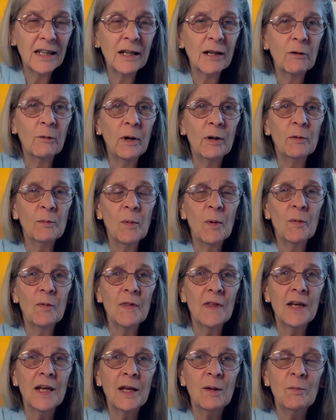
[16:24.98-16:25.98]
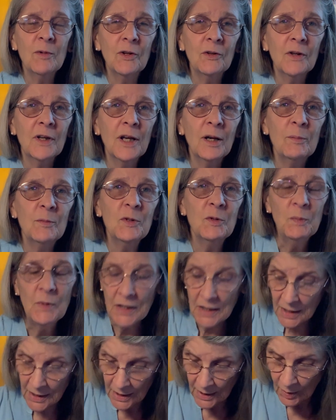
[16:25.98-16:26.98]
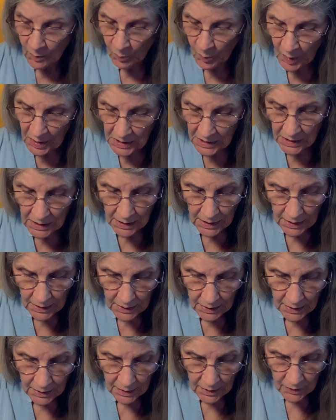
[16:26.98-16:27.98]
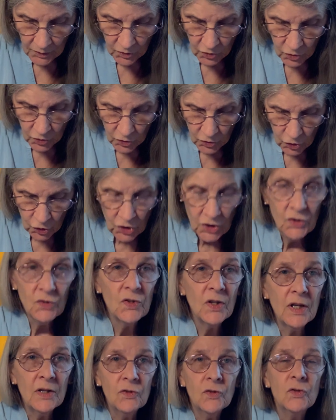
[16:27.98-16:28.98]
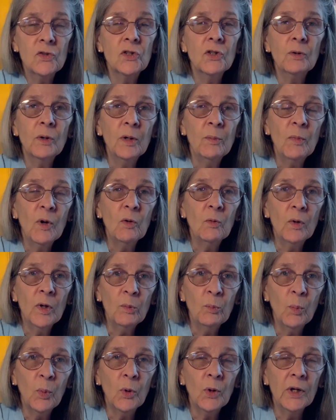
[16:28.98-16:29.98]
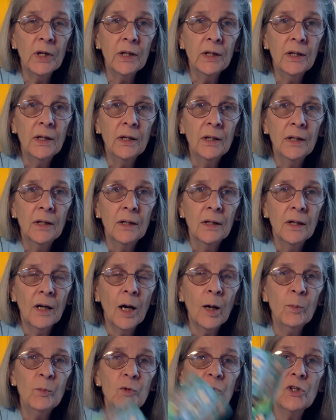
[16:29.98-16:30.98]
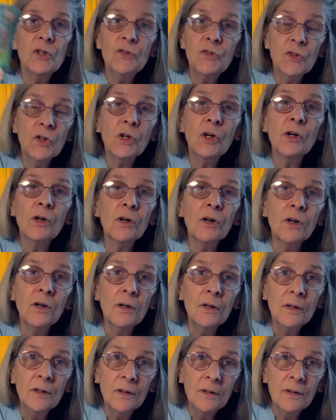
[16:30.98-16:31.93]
quite remember the name, it'll come to me. But she says to him at one point, I'm just a girl